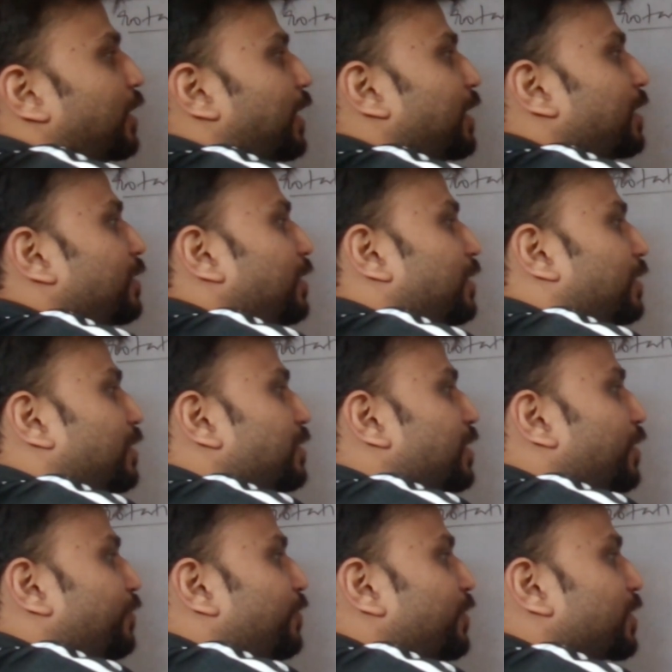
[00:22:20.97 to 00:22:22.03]
and the
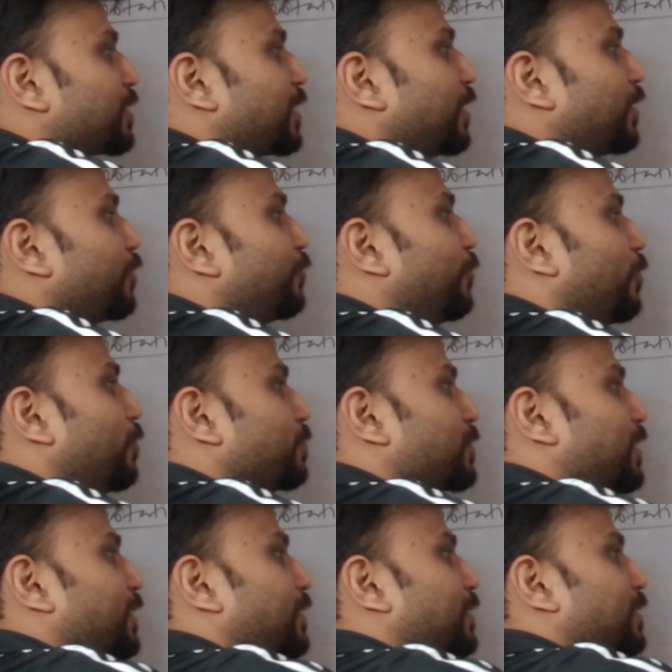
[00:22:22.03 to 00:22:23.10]
surface kind of
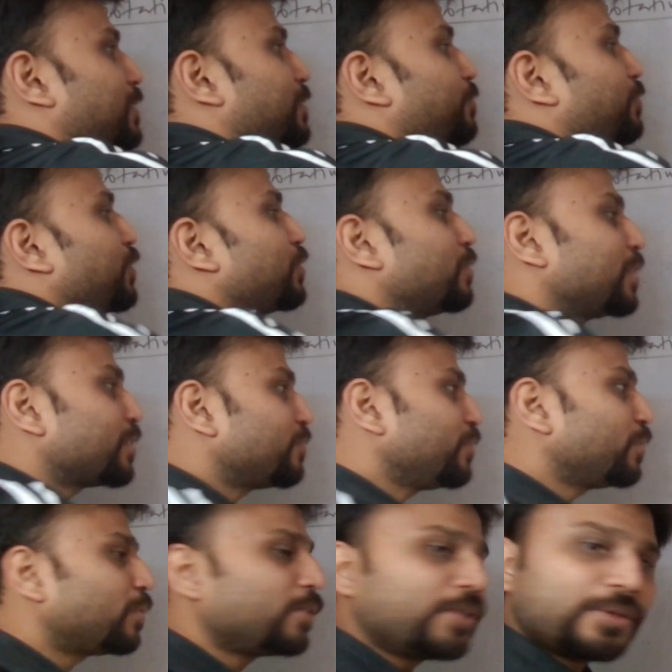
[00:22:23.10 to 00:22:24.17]
forms like this. So this we
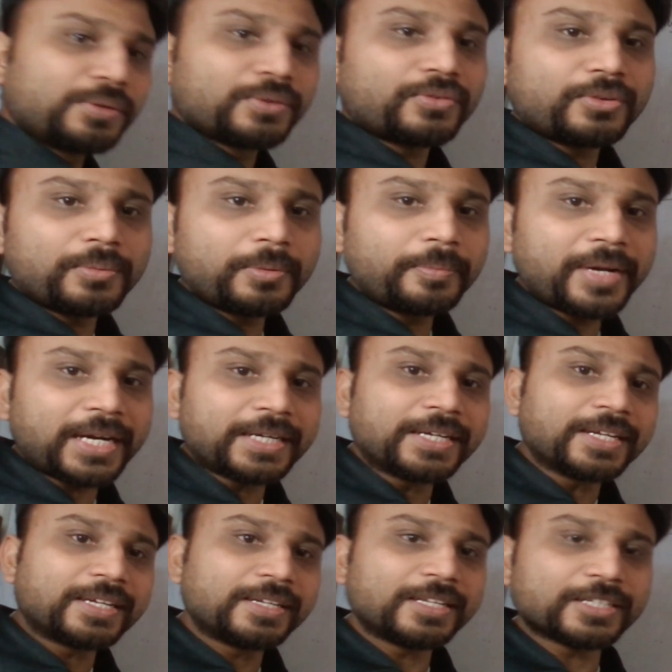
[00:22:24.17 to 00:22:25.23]
already know from a
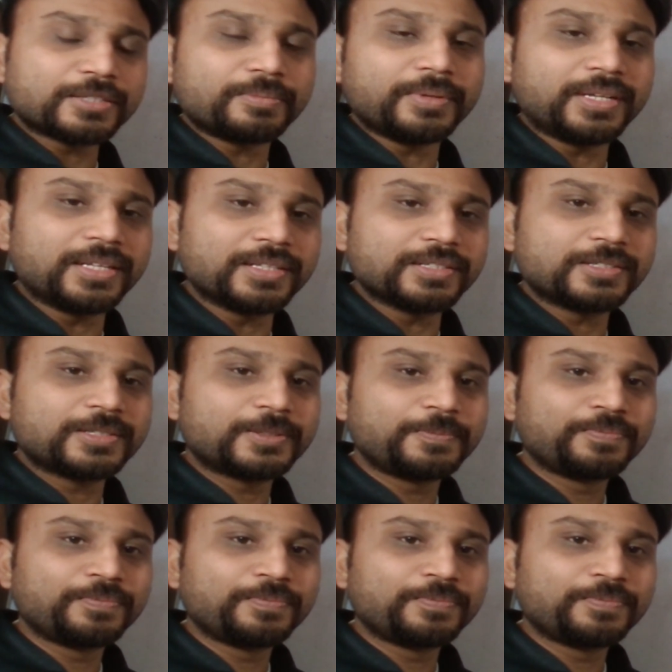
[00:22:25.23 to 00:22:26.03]
practical experience.